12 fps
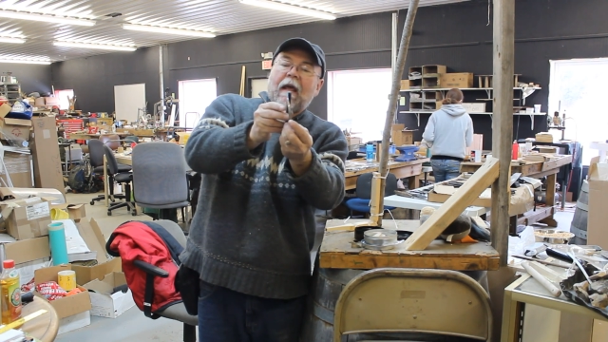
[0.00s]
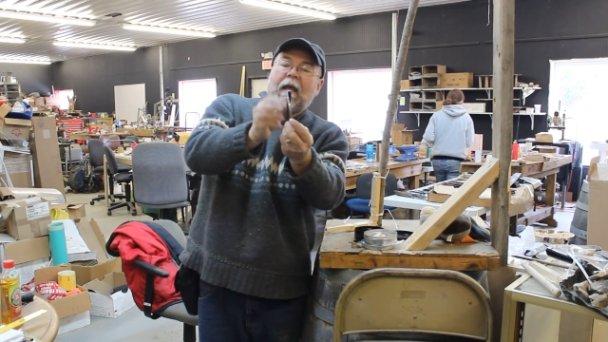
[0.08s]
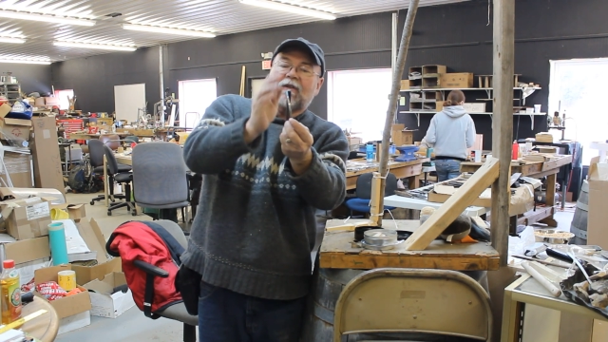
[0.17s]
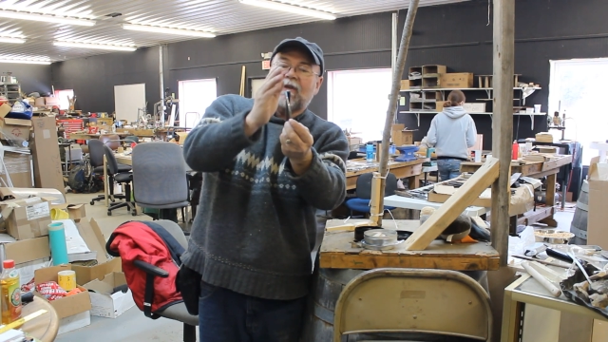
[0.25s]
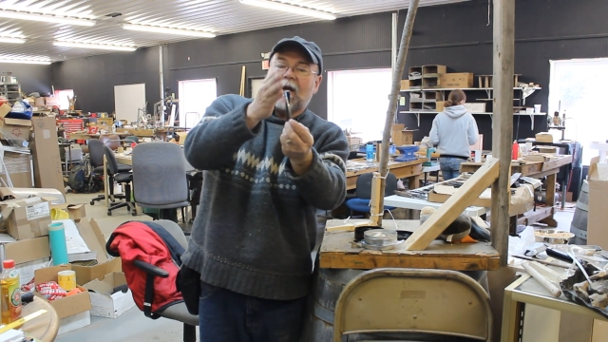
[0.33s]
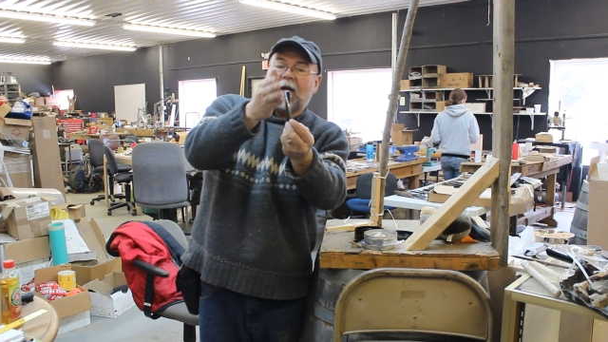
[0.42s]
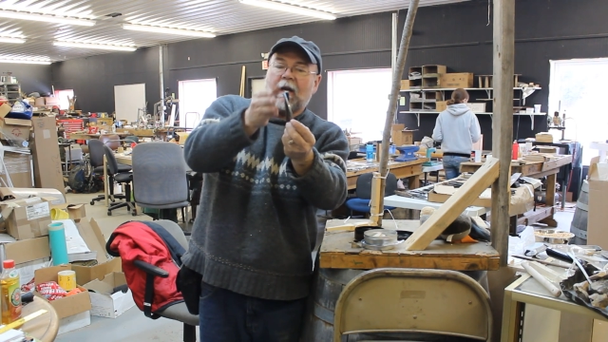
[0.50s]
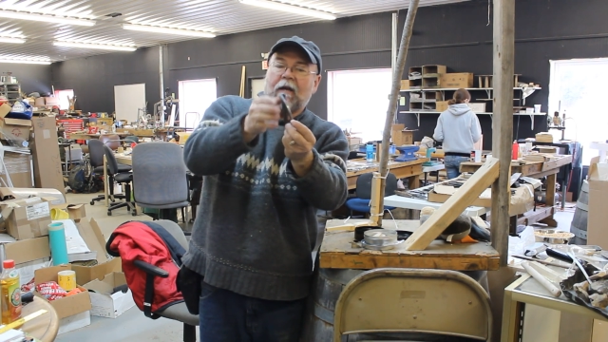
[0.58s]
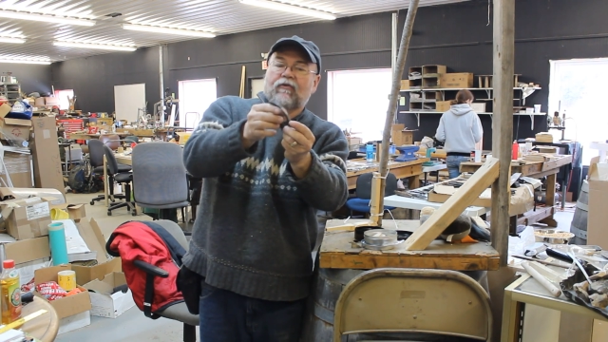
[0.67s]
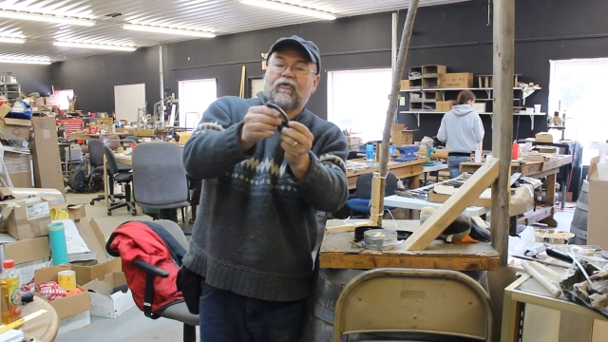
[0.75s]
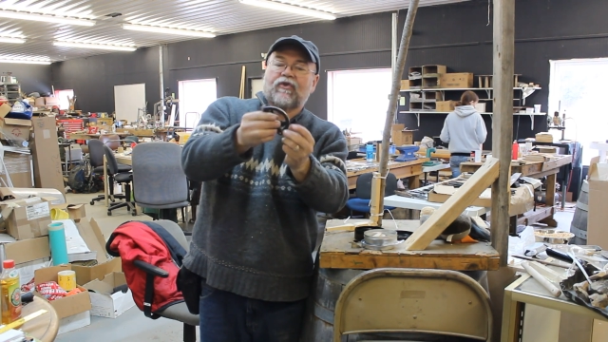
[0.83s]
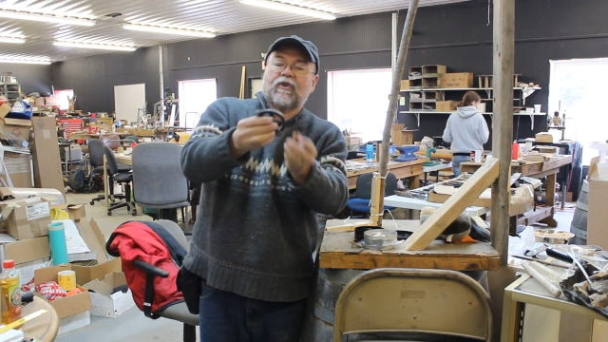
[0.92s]
It's got an
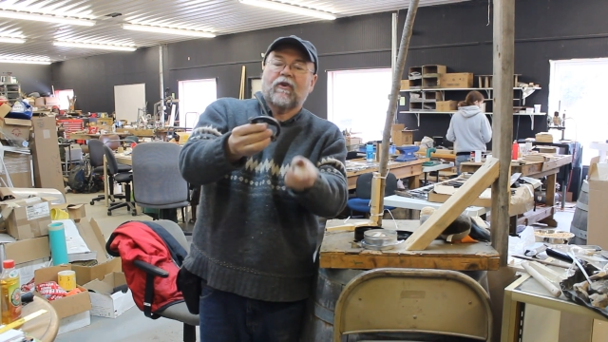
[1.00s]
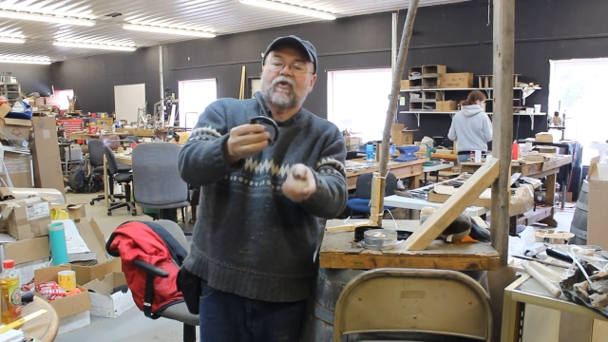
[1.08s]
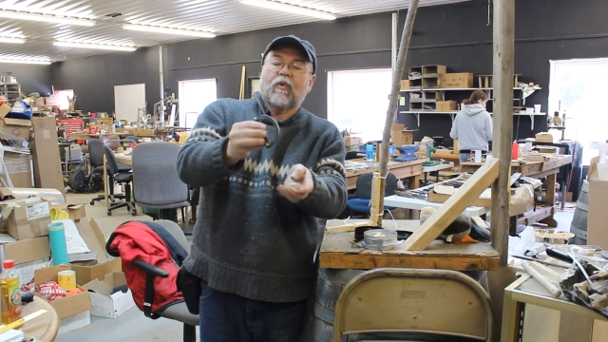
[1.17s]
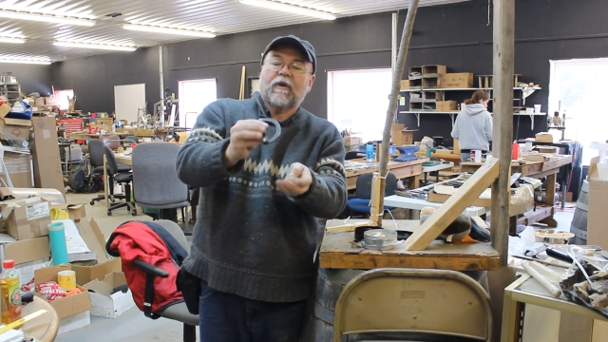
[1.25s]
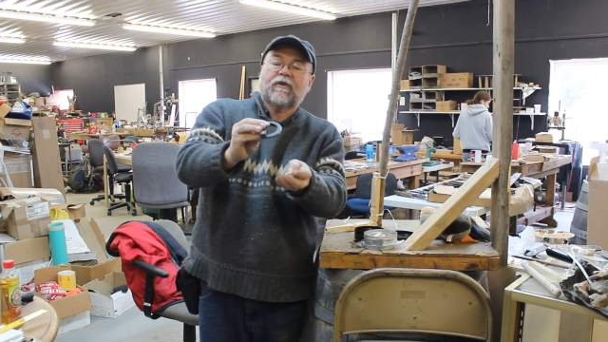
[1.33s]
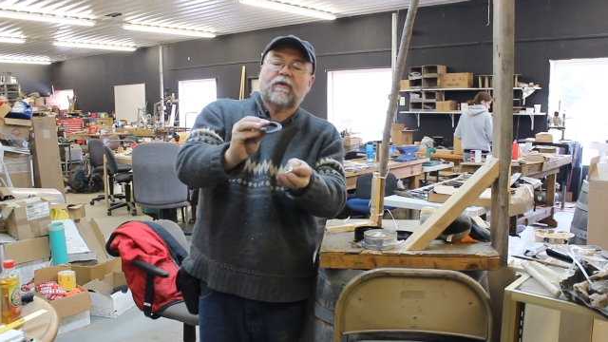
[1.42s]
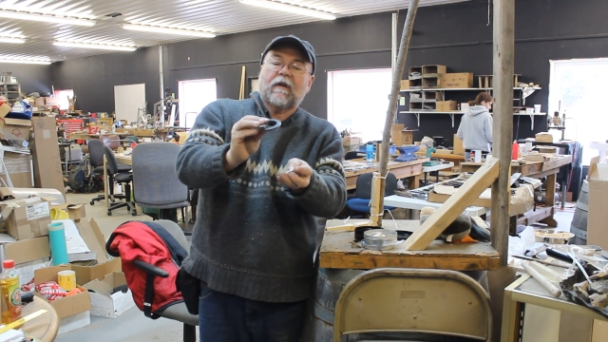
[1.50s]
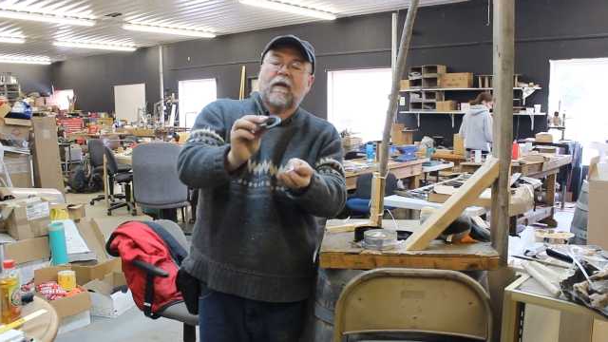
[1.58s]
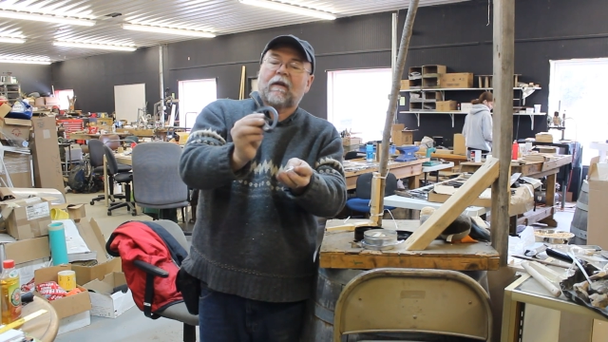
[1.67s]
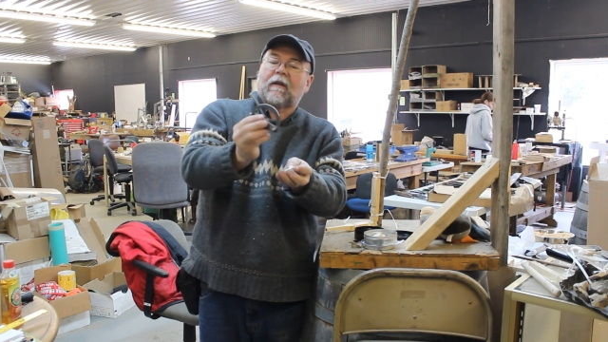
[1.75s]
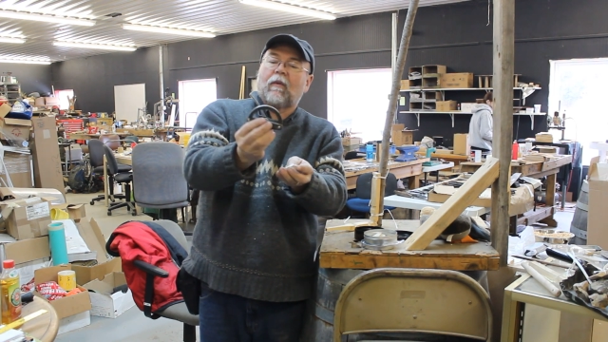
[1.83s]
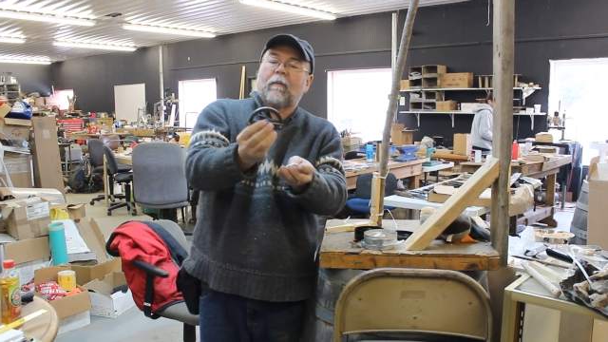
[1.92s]
interesting twist
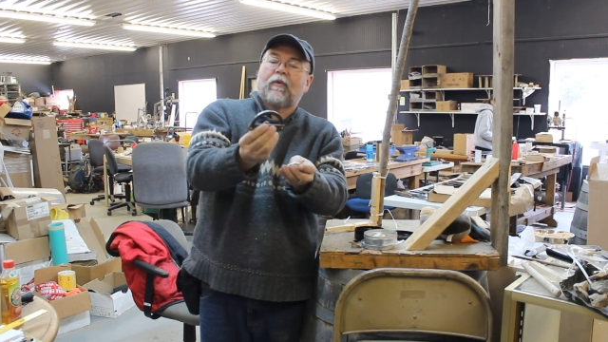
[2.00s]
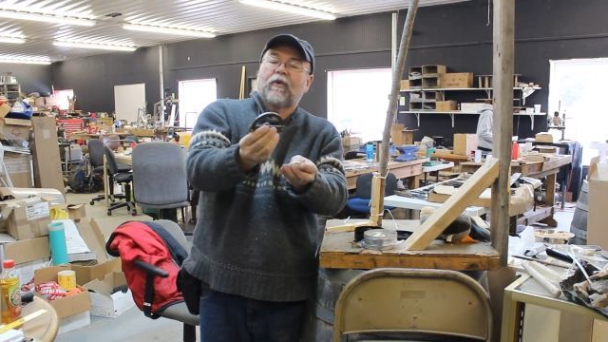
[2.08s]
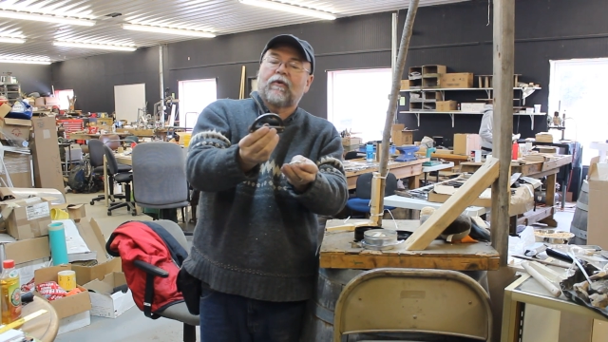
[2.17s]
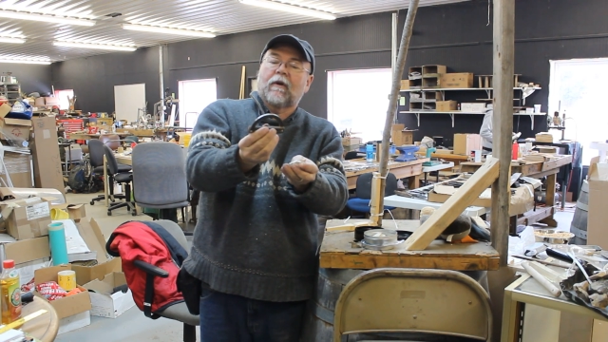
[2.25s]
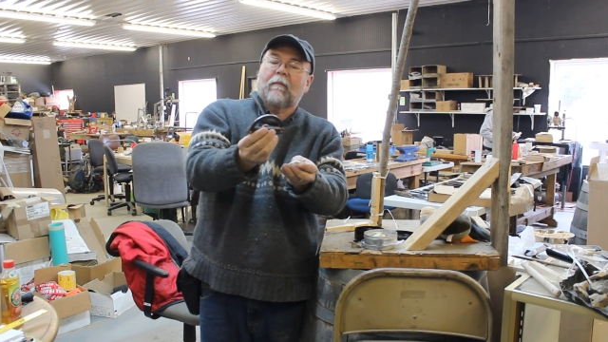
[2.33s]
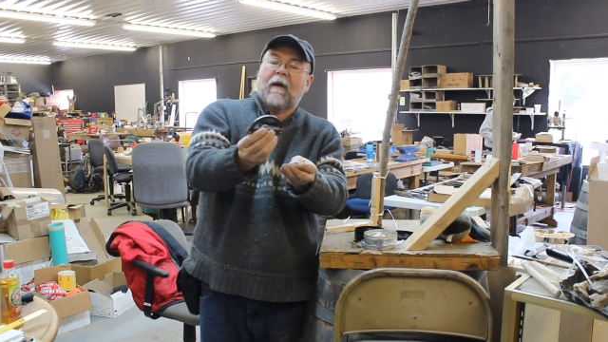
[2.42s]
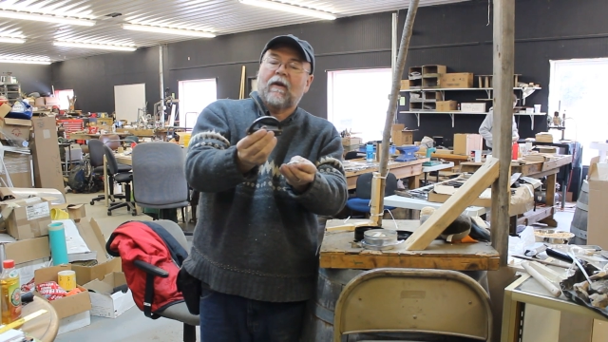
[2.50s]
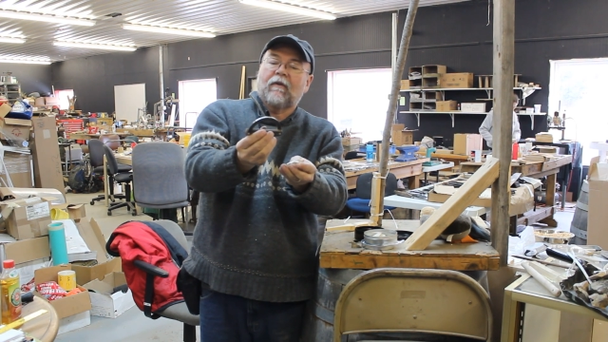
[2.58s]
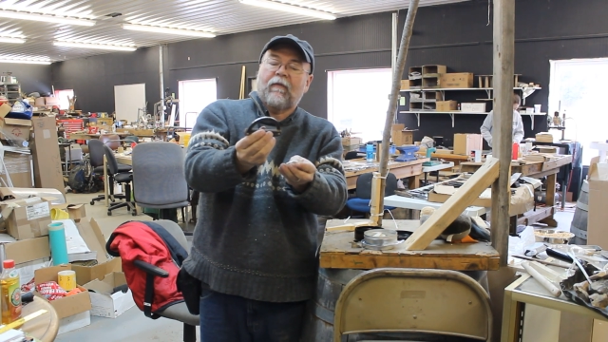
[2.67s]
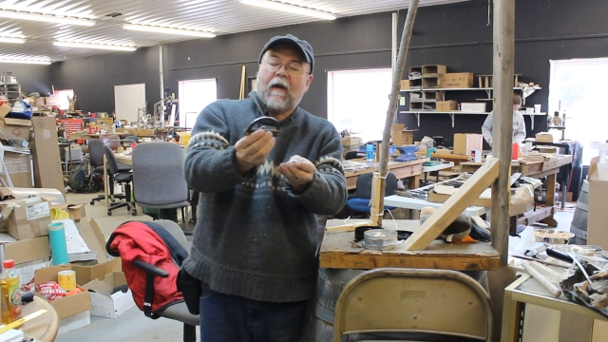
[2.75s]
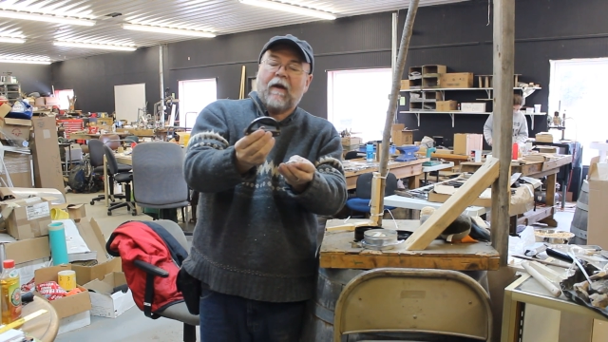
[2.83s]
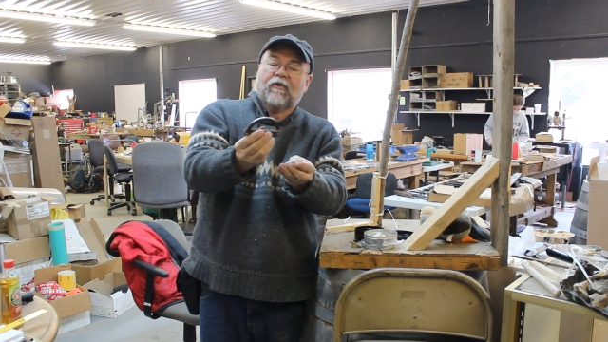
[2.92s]
in it that we put during
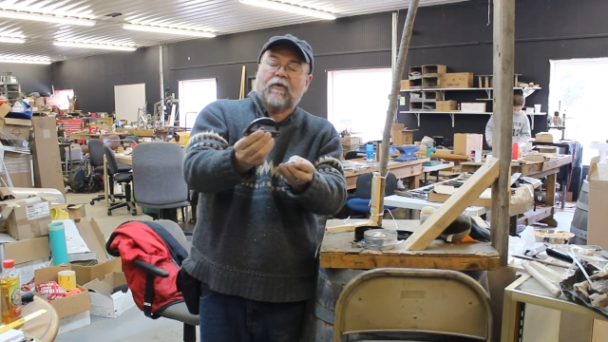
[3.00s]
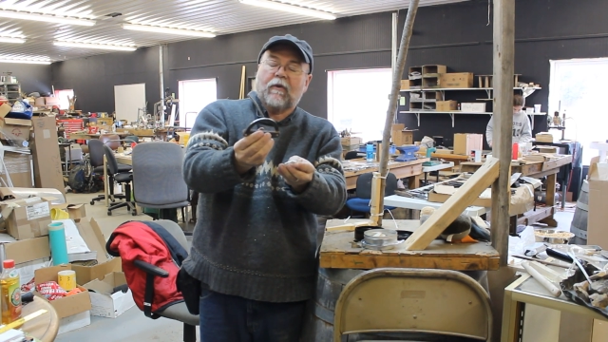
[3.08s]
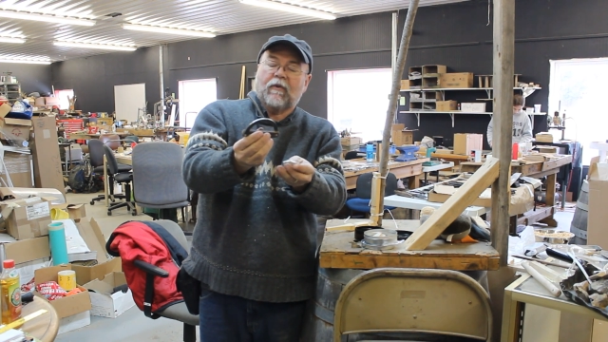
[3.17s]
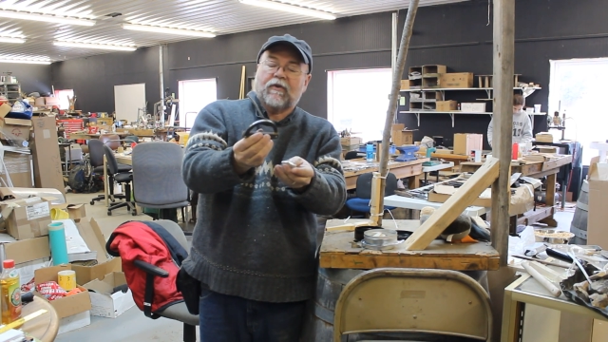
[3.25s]
manufacturing,